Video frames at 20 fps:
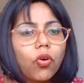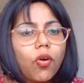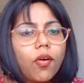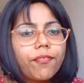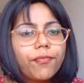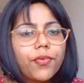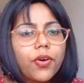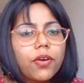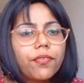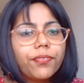
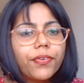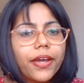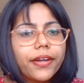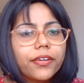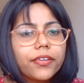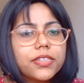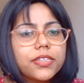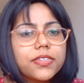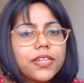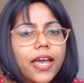of uh,
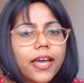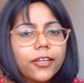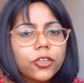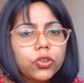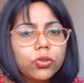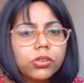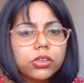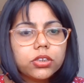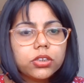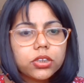Flanery's
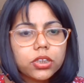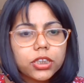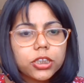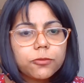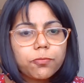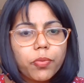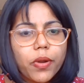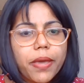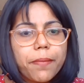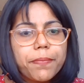actual
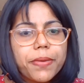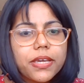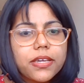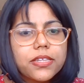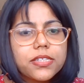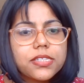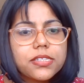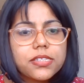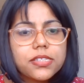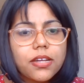sons play
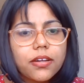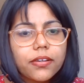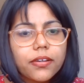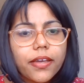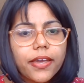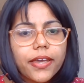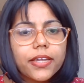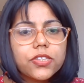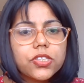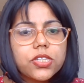Mickey's son
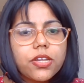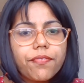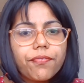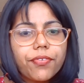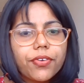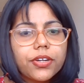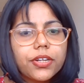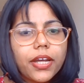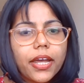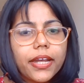at
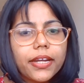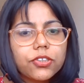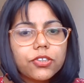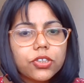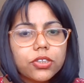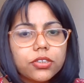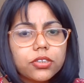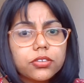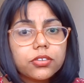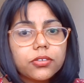different
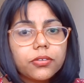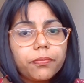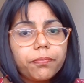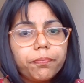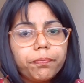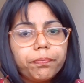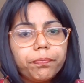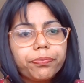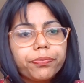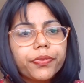ages.
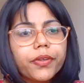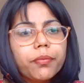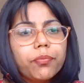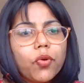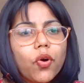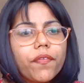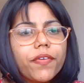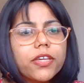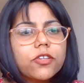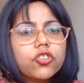The
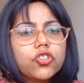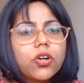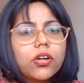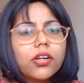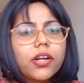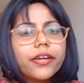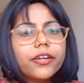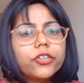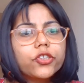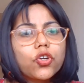movie is shot
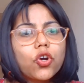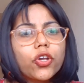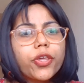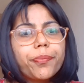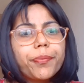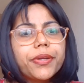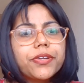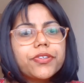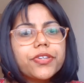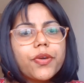like a
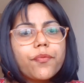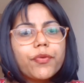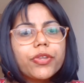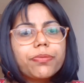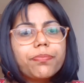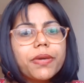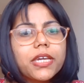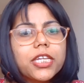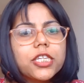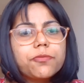documentary with
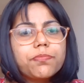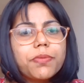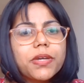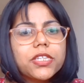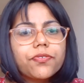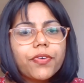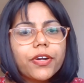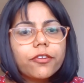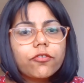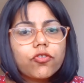Mickey's
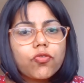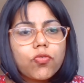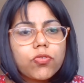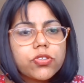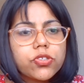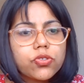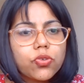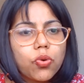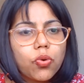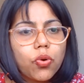best friend
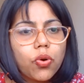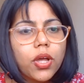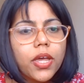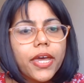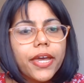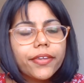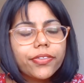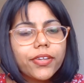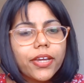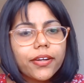Roscoe
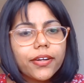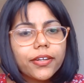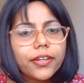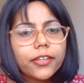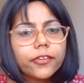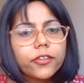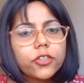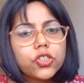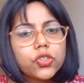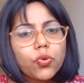
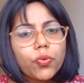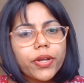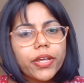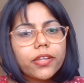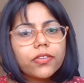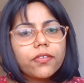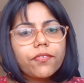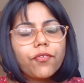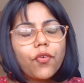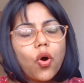narrating the story
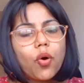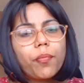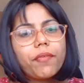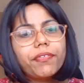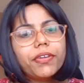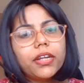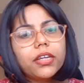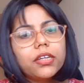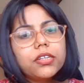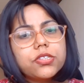in the form of
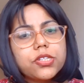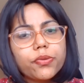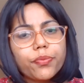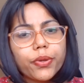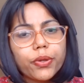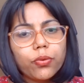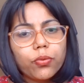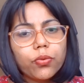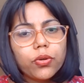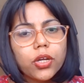an
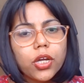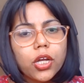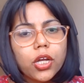interview.